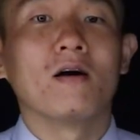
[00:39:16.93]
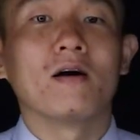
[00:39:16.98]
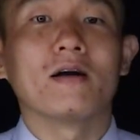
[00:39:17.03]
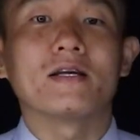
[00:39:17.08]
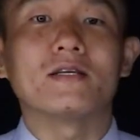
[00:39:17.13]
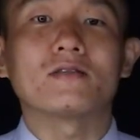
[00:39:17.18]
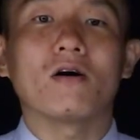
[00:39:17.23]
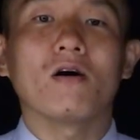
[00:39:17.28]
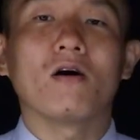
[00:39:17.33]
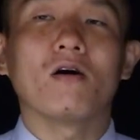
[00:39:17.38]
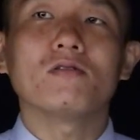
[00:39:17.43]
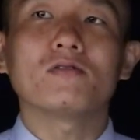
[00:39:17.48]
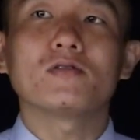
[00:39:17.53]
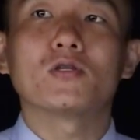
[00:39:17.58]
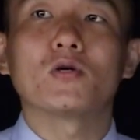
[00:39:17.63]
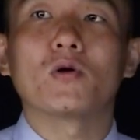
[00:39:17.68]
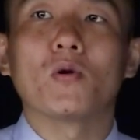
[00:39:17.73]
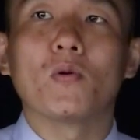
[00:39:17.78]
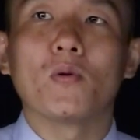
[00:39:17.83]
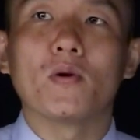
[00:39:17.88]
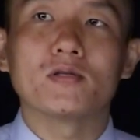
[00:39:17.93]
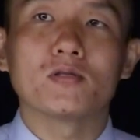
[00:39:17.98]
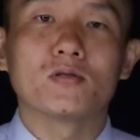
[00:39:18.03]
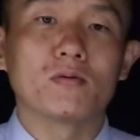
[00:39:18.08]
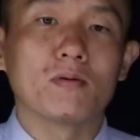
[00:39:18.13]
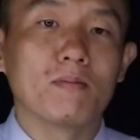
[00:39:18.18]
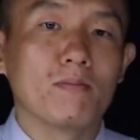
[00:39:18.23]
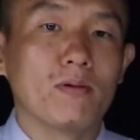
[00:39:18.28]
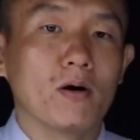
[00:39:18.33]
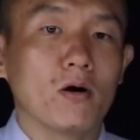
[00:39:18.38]
is also going to
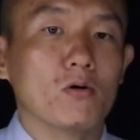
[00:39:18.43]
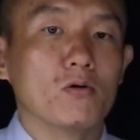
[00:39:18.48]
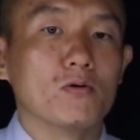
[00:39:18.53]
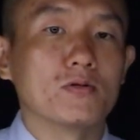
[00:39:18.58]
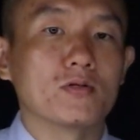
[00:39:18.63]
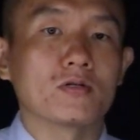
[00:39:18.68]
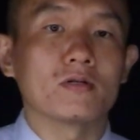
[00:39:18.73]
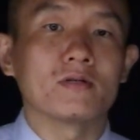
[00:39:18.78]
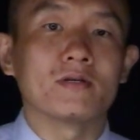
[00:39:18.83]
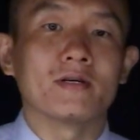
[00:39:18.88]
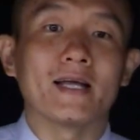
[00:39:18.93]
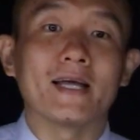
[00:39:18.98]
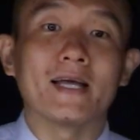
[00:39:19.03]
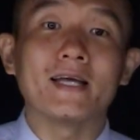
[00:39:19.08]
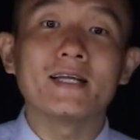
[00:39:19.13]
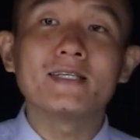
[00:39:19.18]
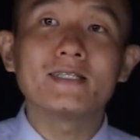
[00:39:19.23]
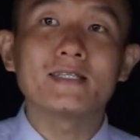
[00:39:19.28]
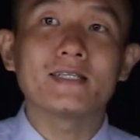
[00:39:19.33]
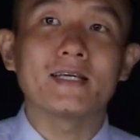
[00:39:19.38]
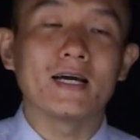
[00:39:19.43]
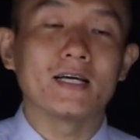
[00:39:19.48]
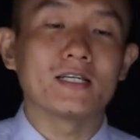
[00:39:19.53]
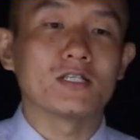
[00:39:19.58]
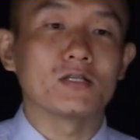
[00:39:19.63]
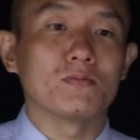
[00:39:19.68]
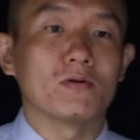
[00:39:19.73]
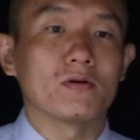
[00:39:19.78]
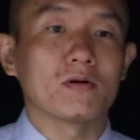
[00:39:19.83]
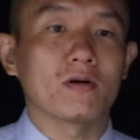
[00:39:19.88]
impose certain
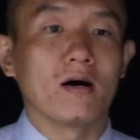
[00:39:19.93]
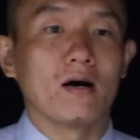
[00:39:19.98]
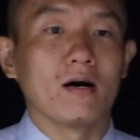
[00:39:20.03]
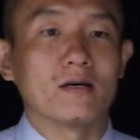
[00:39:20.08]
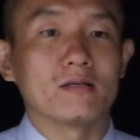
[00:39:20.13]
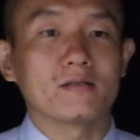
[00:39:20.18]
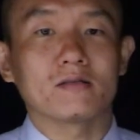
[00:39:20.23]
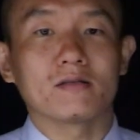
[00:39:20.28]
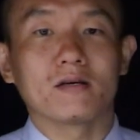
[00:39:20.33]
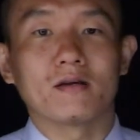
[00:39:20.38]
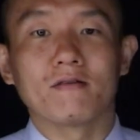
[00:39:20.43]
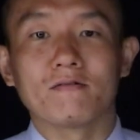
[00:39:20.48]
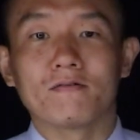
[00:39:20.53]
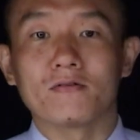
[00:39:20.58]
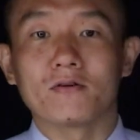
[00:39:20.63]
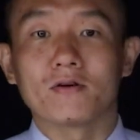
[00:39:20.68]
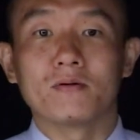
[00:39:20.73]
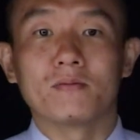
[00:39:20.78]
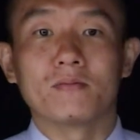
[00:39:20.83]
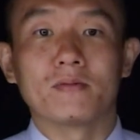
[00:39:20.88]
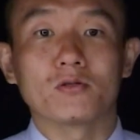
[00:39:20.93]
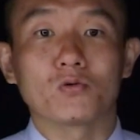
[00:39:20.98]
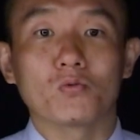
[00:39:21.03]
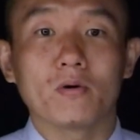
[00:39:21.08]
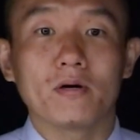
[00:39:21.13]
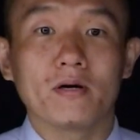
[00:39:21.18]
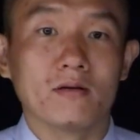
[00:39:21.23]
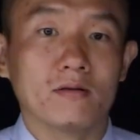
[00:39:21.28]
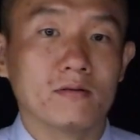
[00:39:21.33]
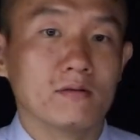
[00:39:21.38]
intangible costs on a firm as
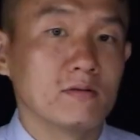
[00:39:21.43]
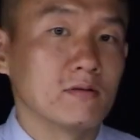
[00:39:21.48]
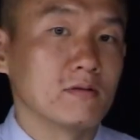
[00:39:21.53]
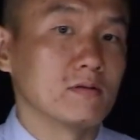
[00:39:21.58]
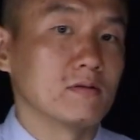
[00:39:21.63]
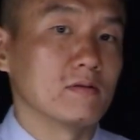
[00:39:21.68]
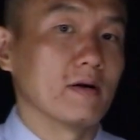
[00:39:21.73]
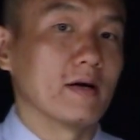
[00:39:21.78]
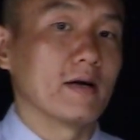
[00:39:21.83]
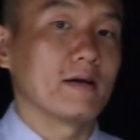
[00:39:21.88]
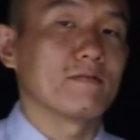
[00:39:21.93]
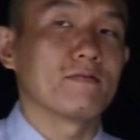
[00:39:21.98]
well, right?